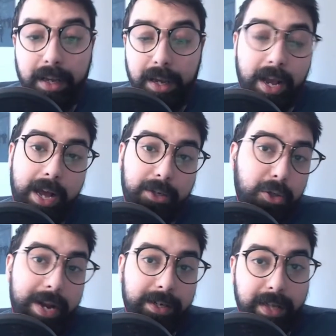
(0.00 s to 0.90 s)
uh,
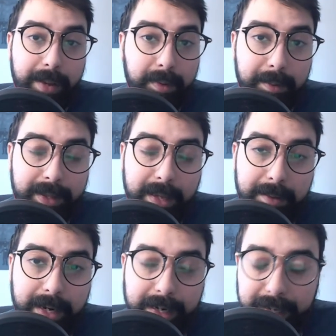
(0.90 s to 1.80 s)
trying to implement them
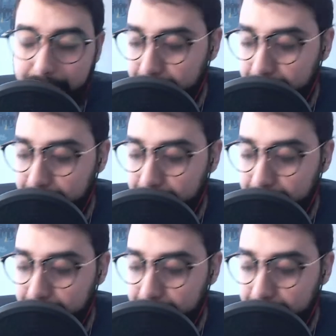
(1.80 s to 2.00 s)
in India.